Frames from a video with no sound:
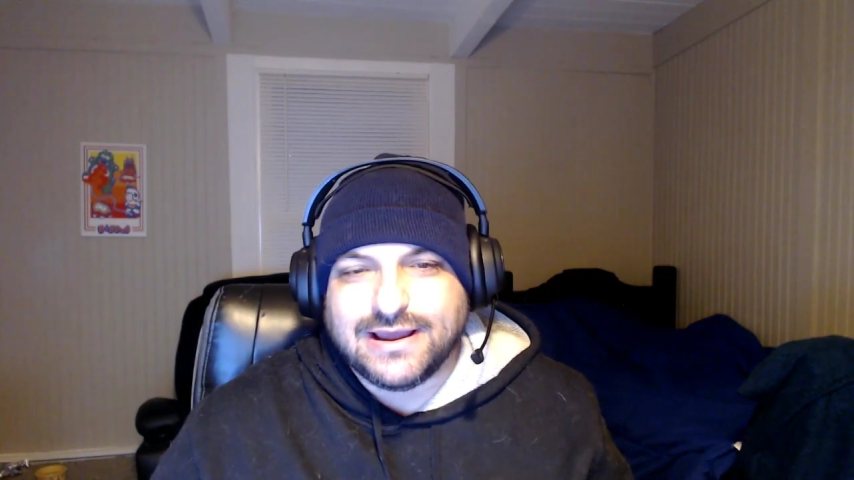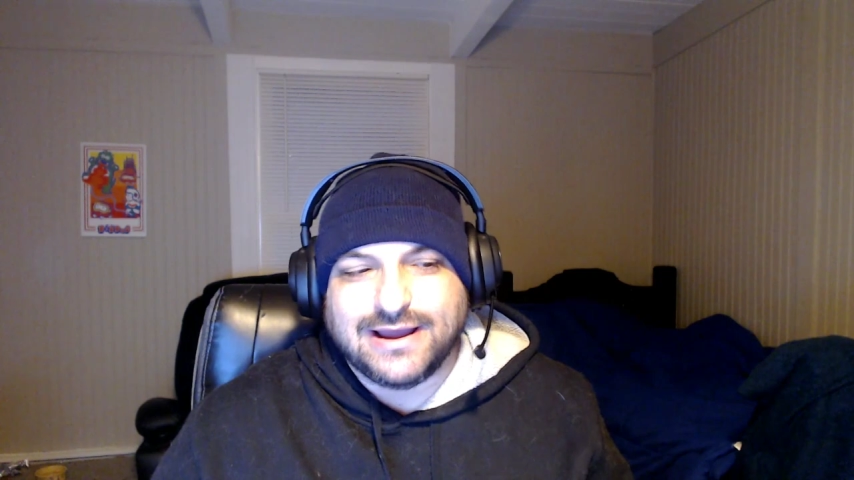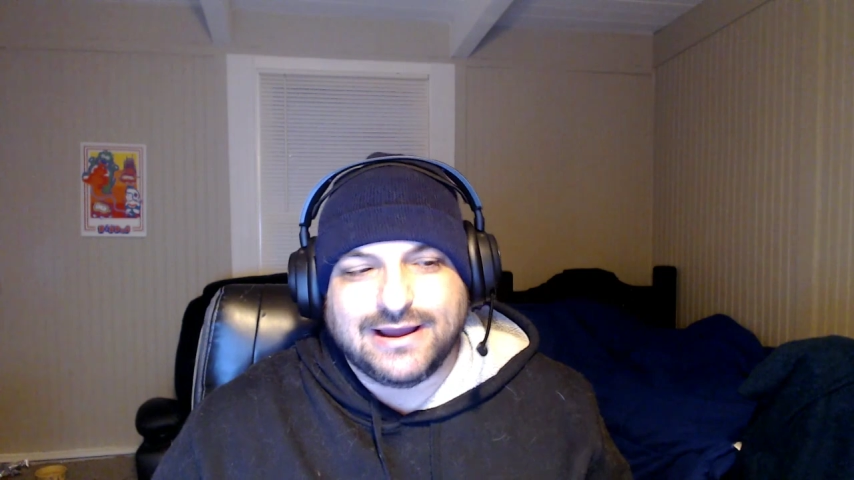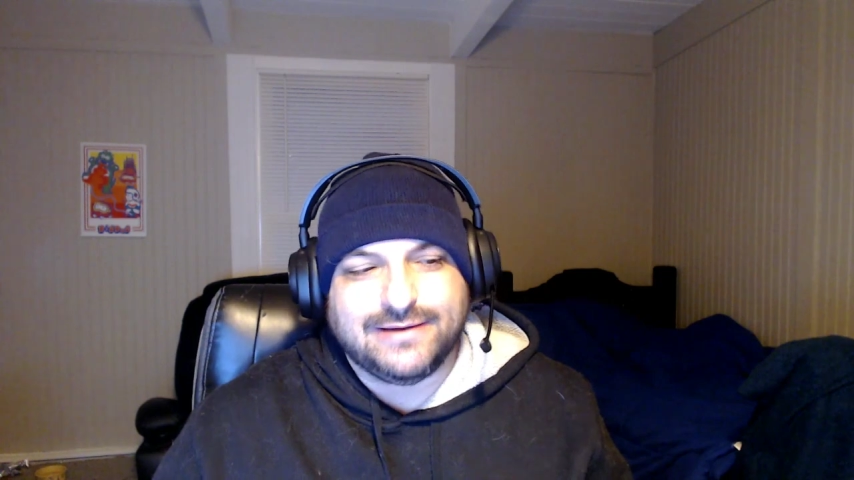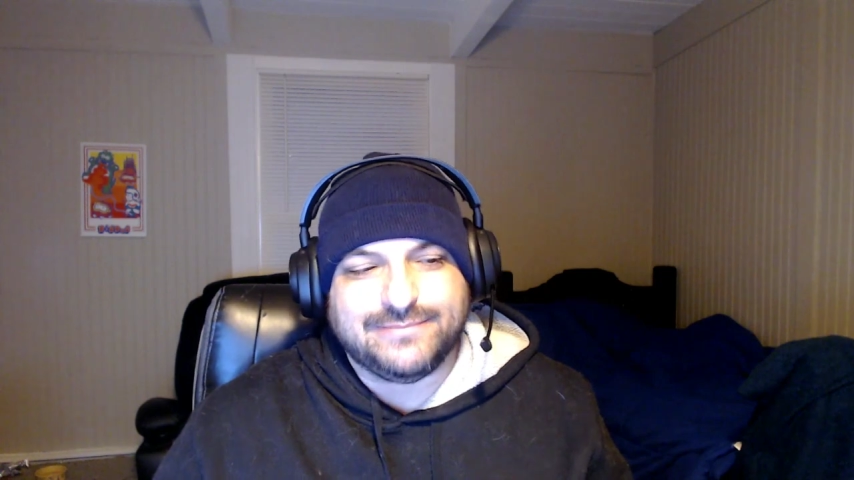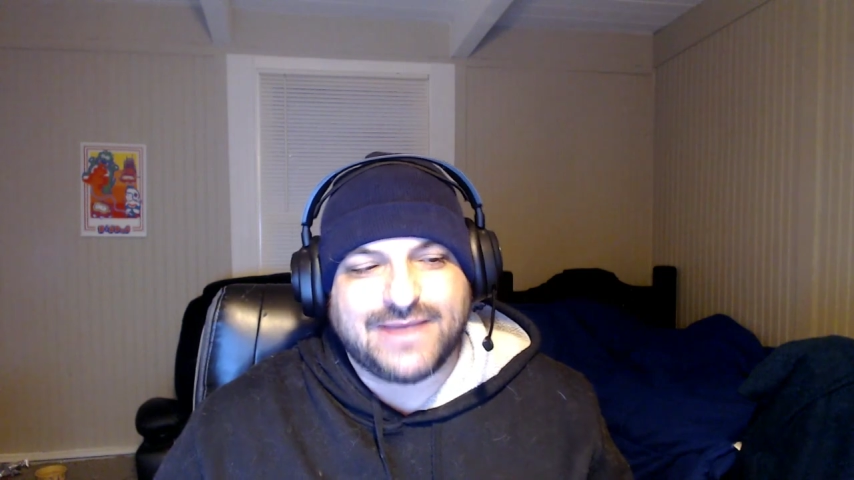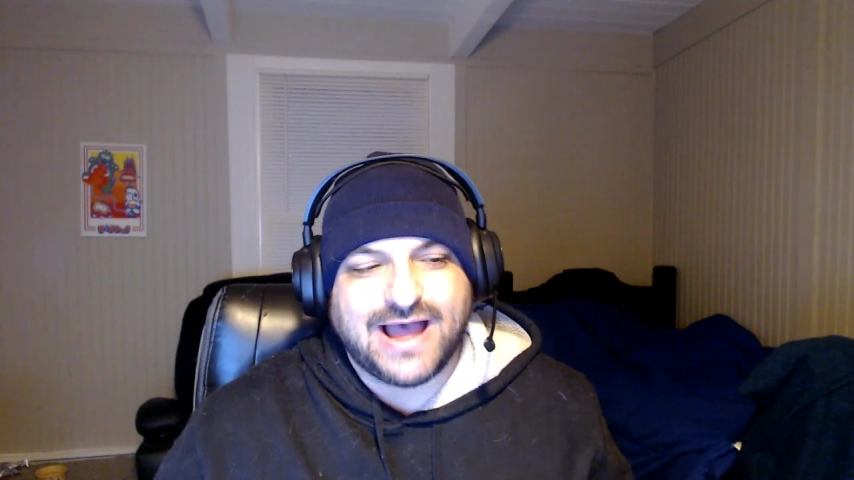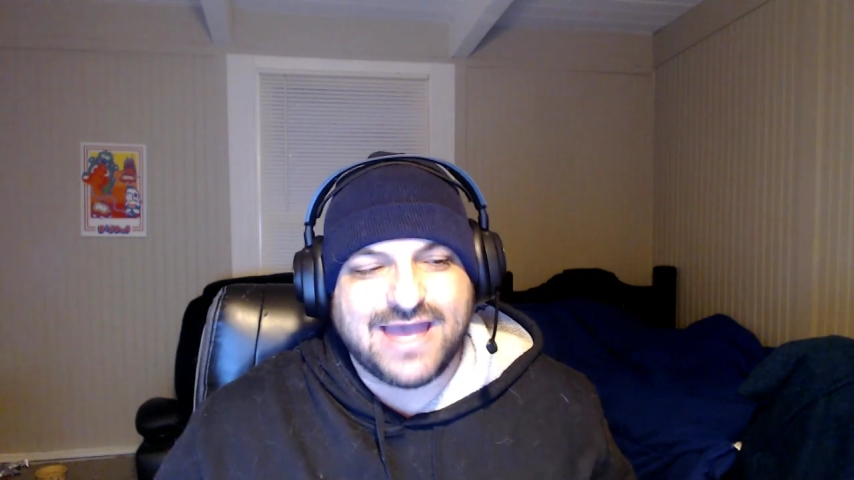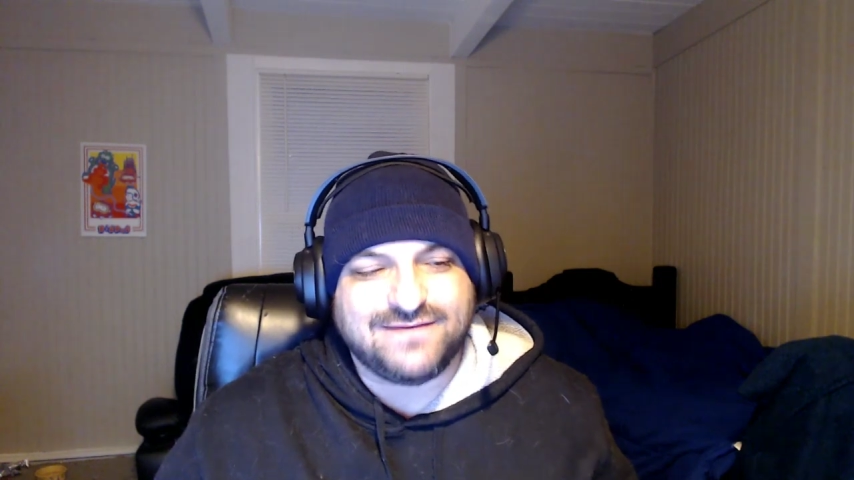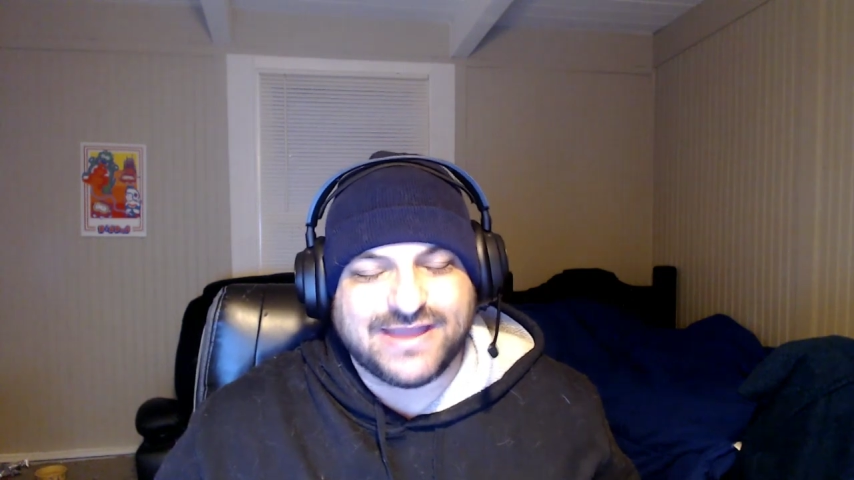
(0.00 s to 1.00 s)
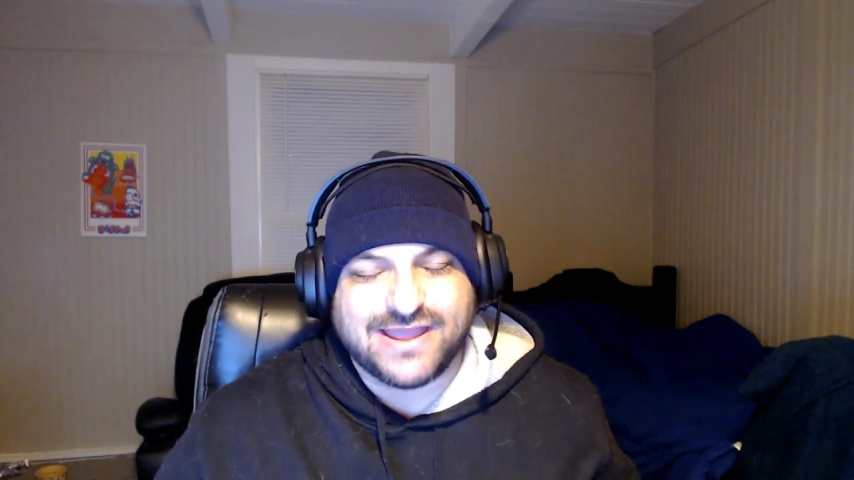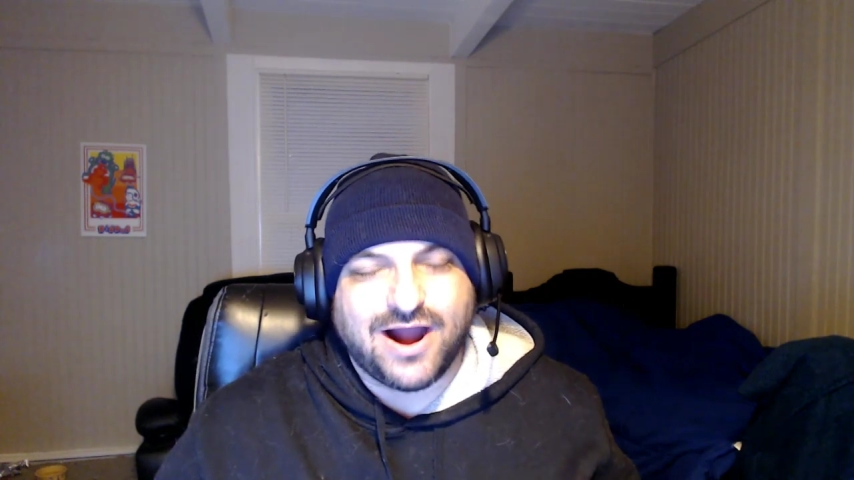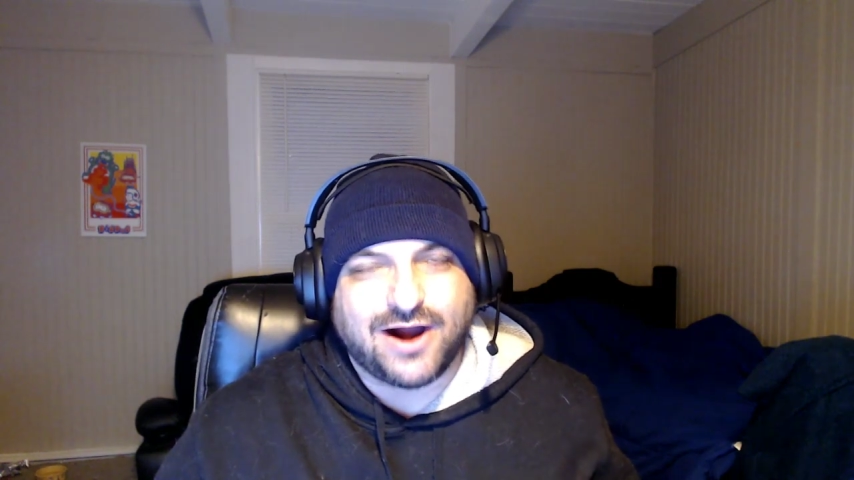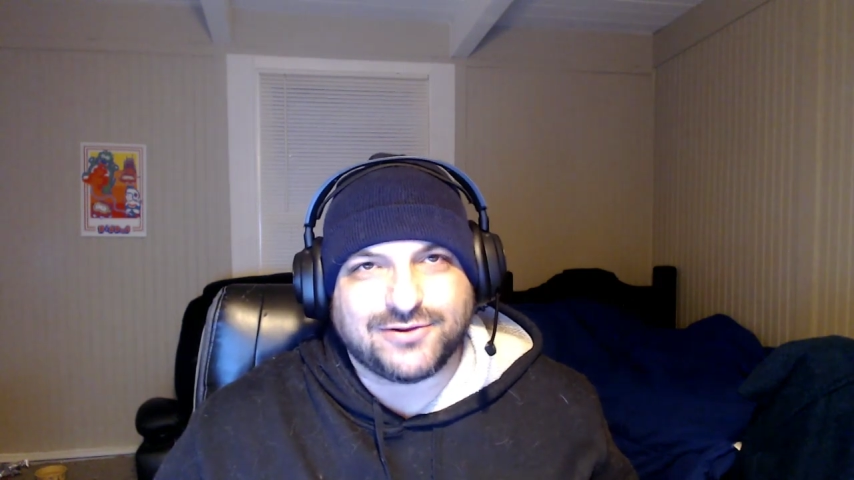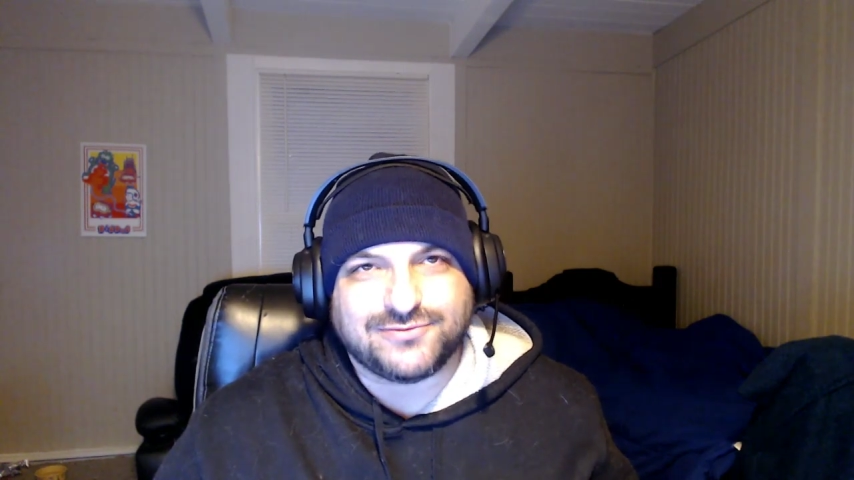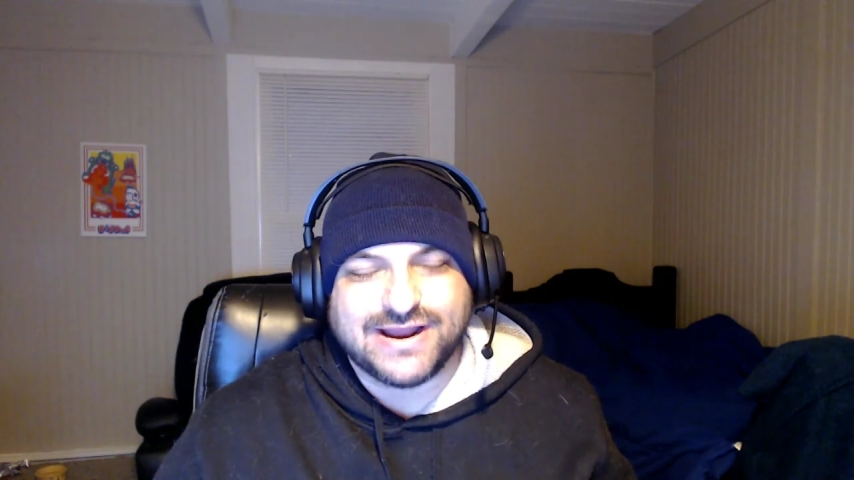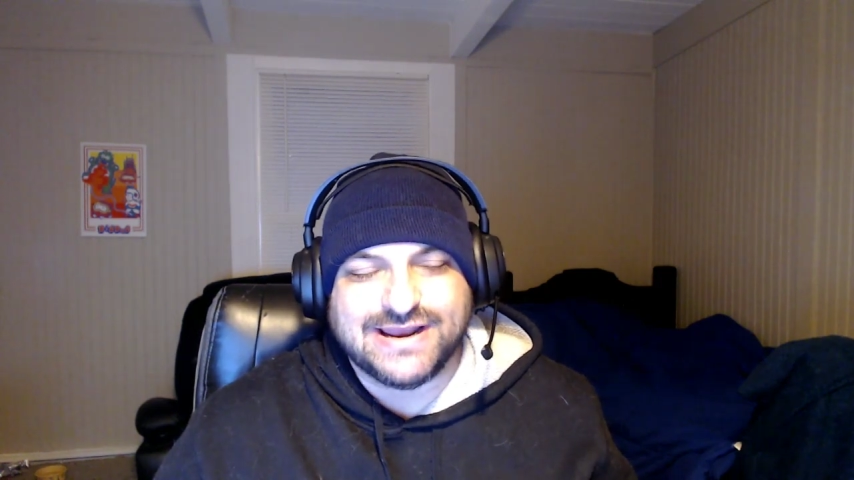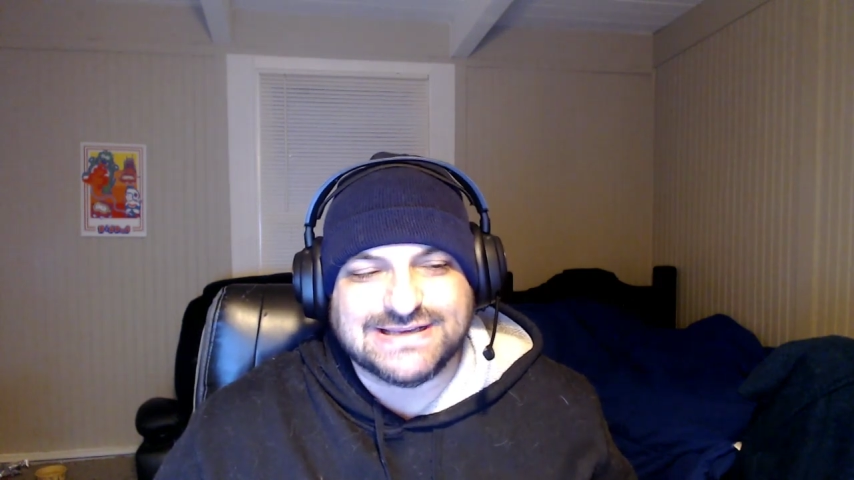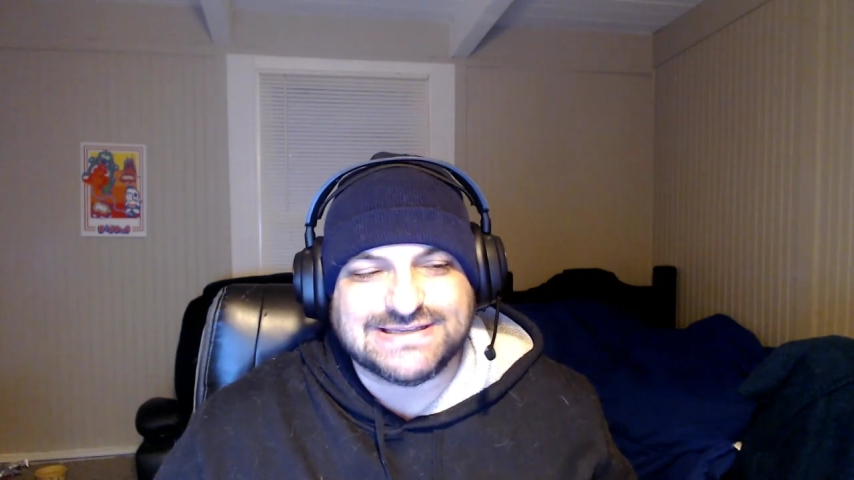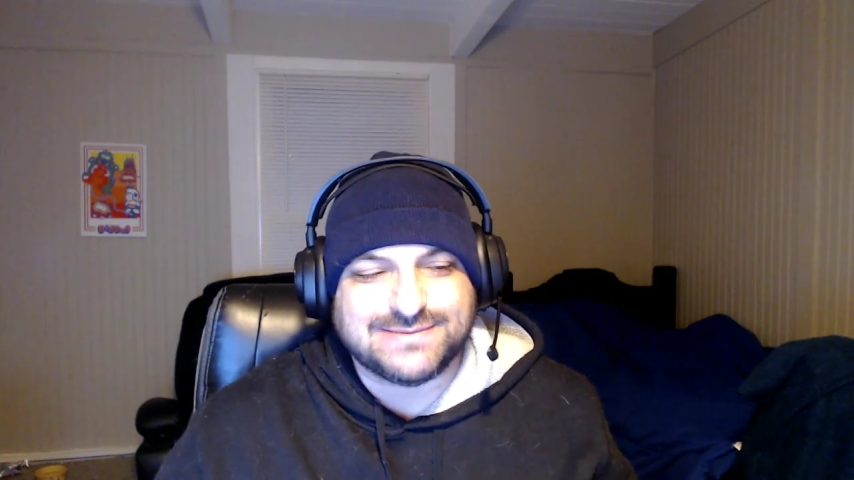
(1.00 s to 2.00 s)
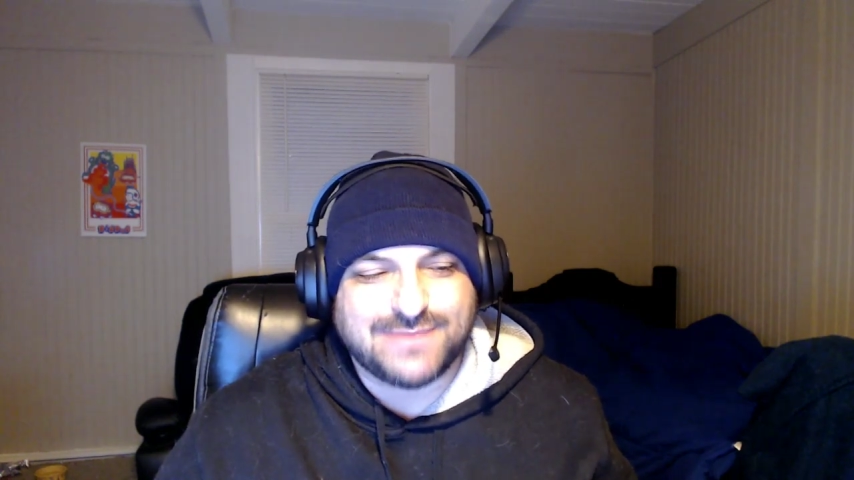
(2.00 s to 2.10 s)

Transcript: Um, I have like arthritis,